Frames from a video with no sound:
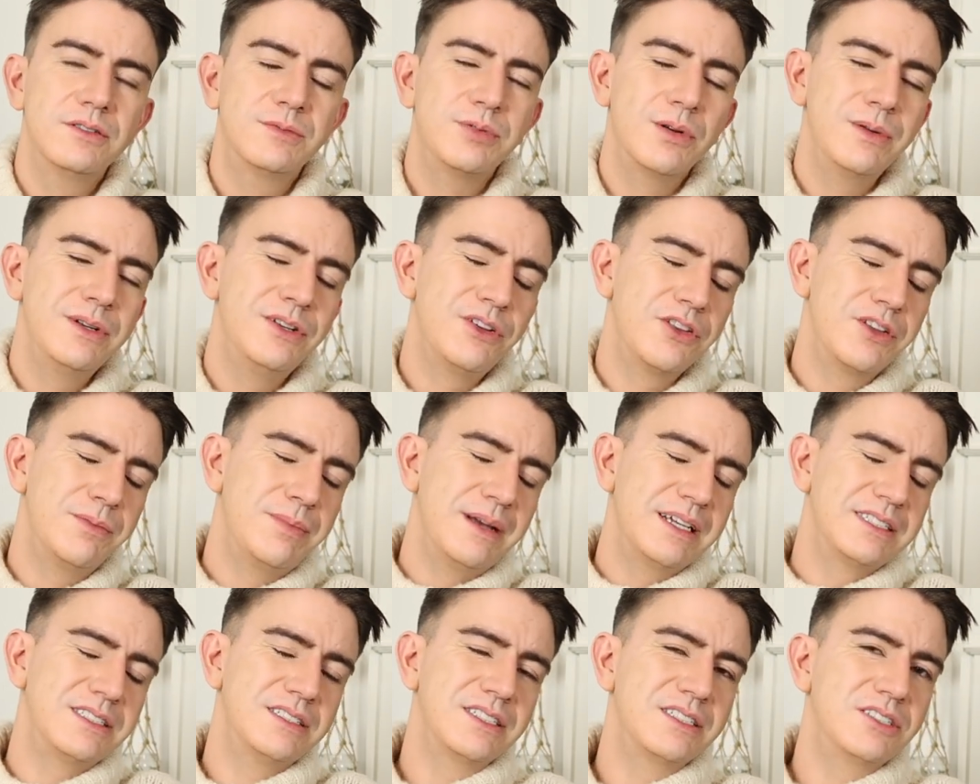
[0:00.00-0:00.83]
It's probably not the
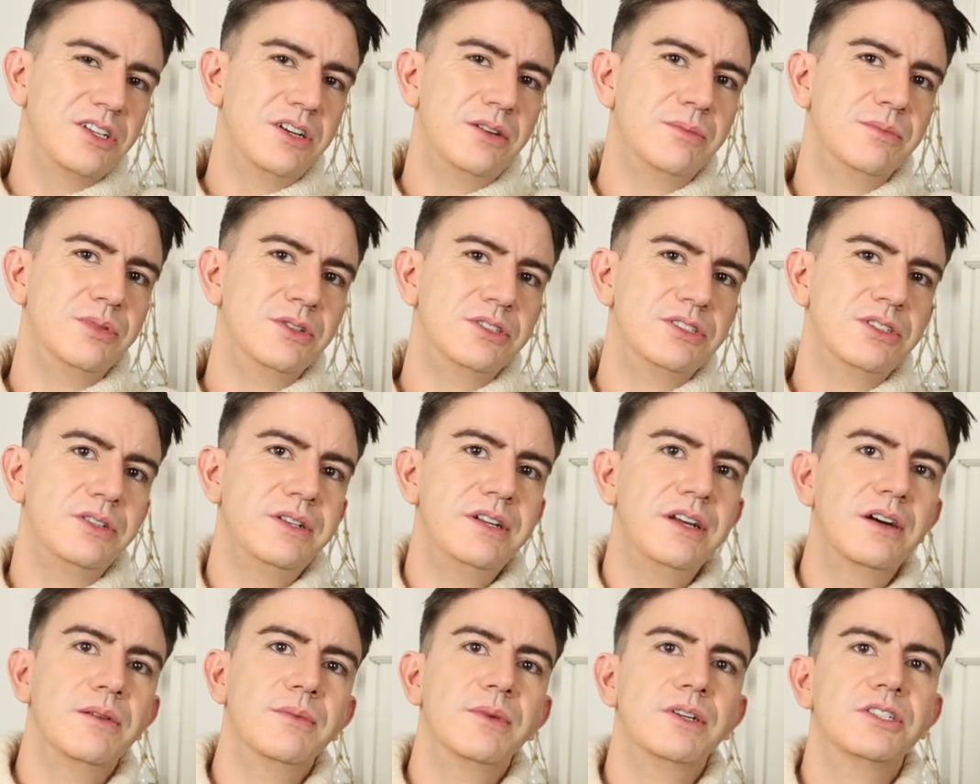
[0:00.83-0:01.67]
best example doing
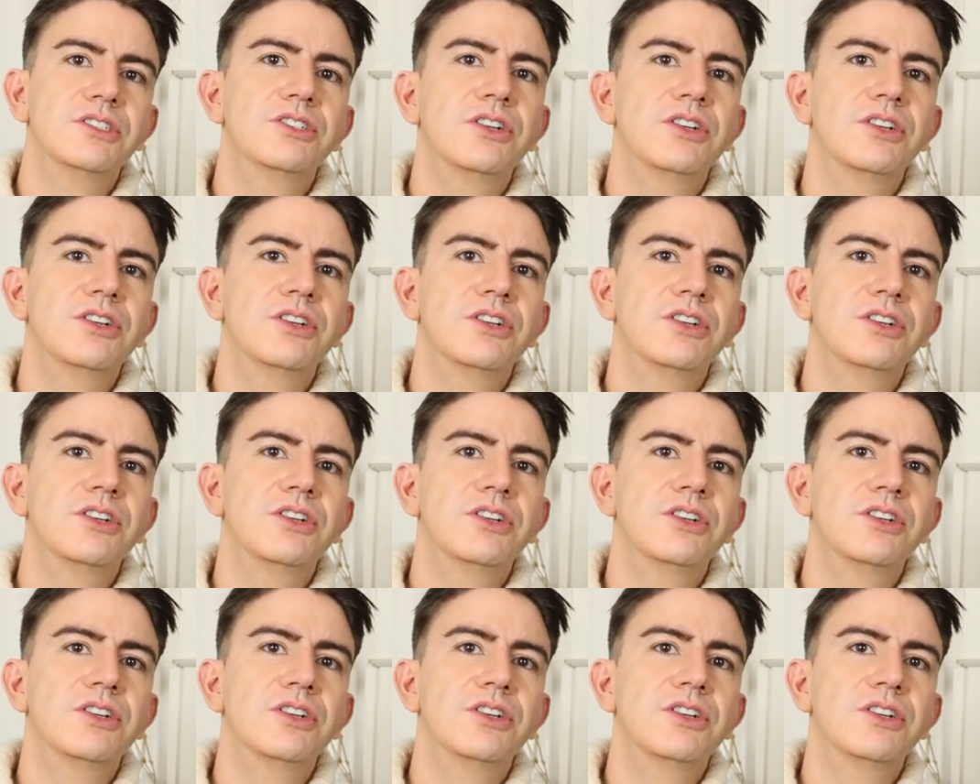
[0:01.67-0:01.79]
it on my